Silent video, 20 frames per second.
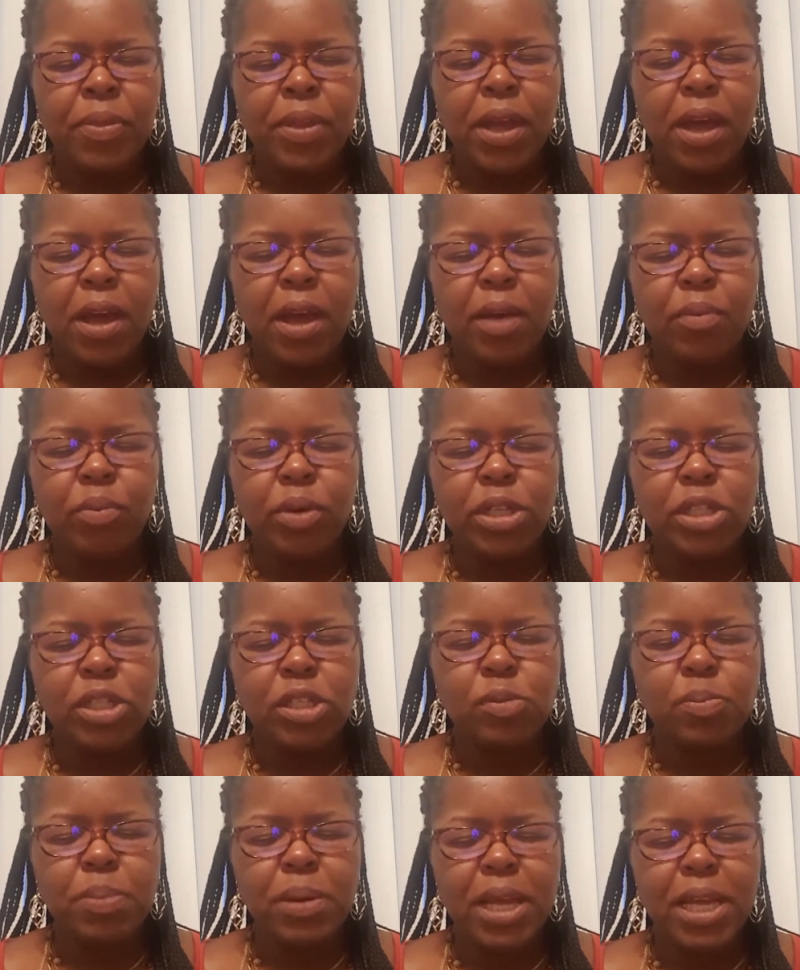And we
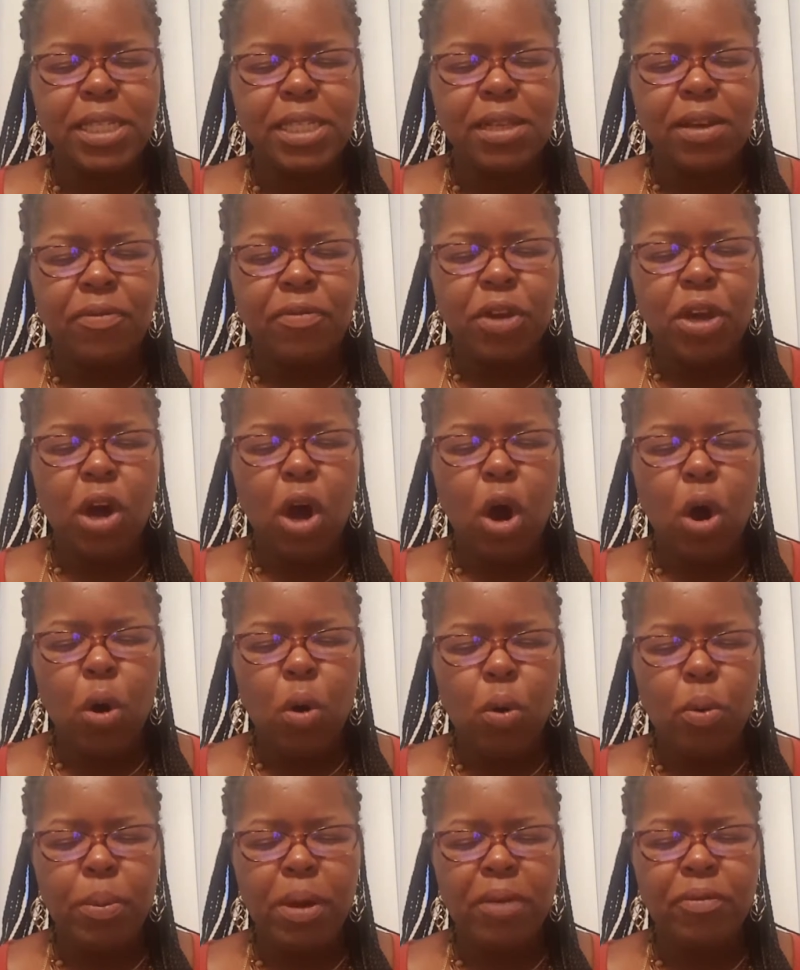just bless every
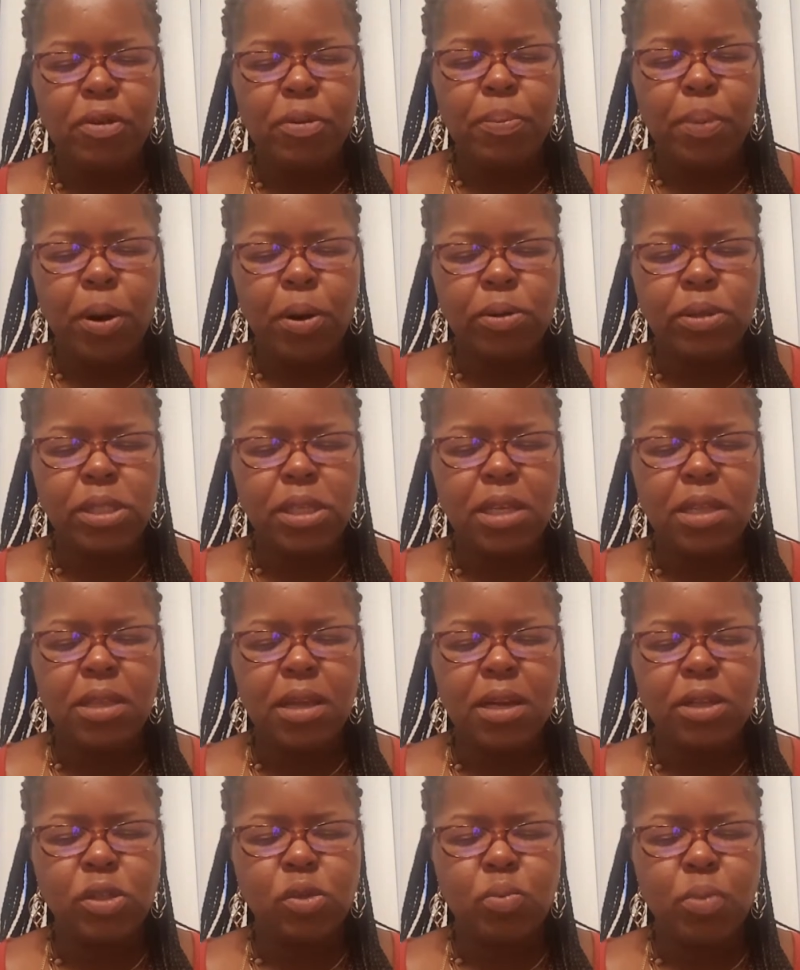home, every person
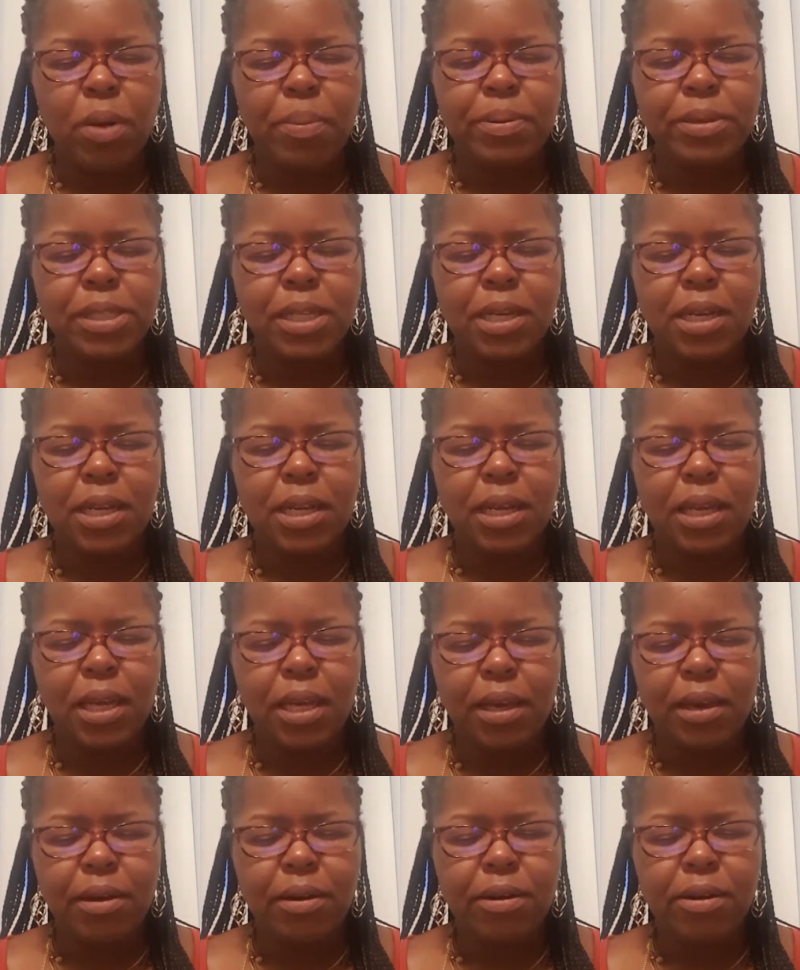that is represented
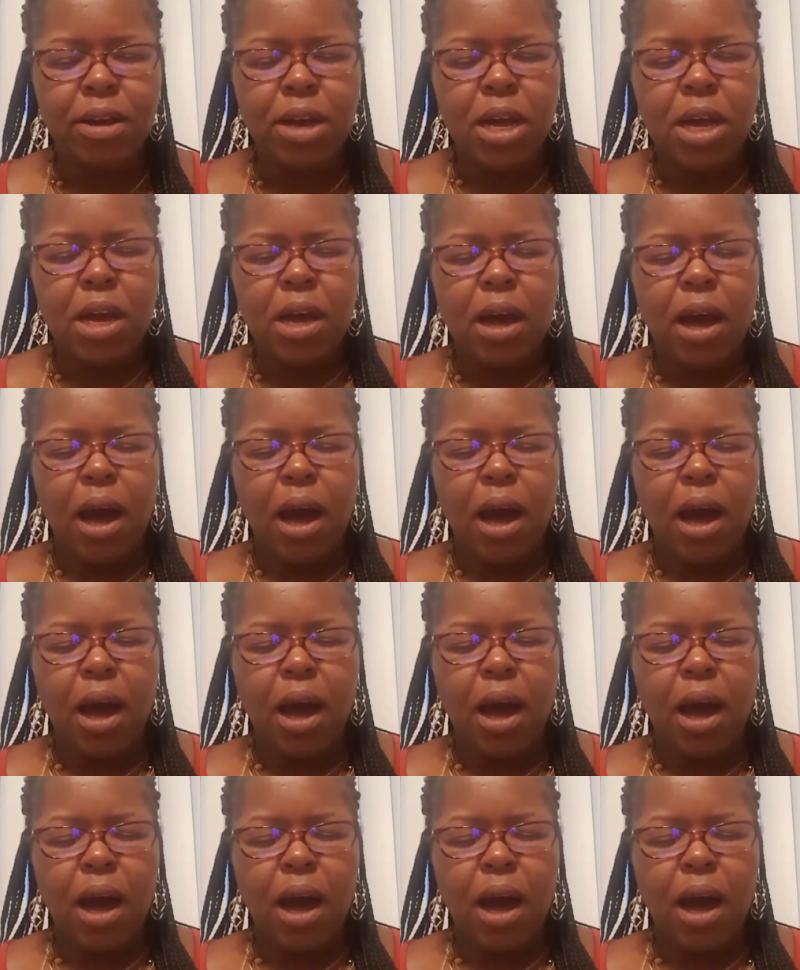here.